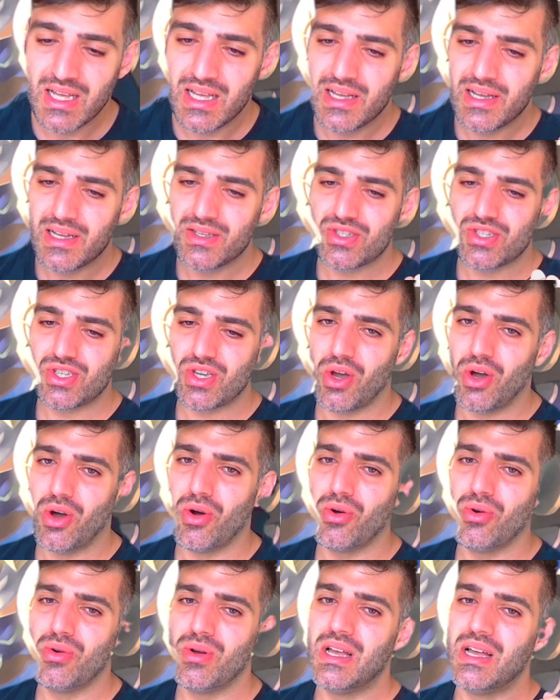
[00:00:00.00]

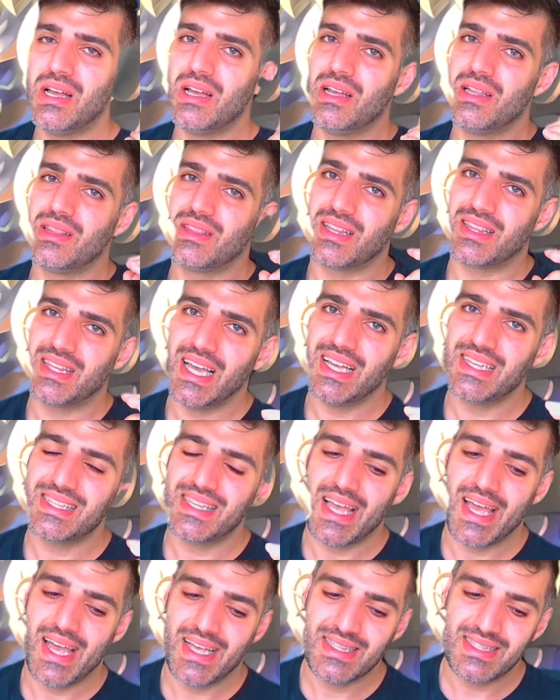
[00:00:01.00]
show the test
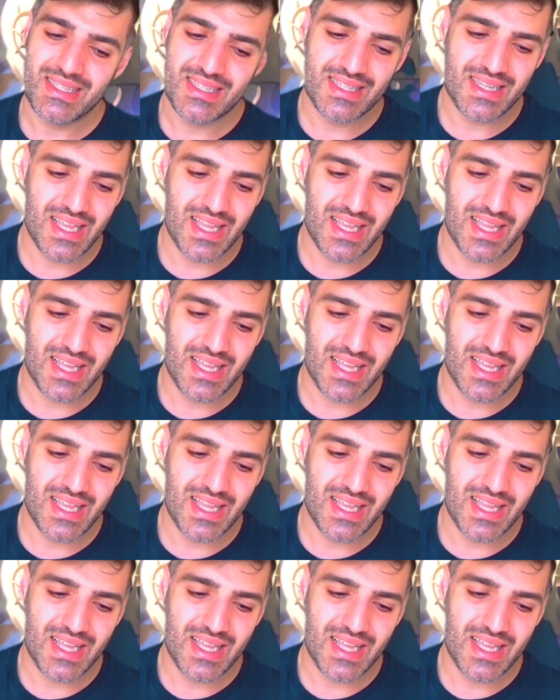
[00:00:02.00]
hands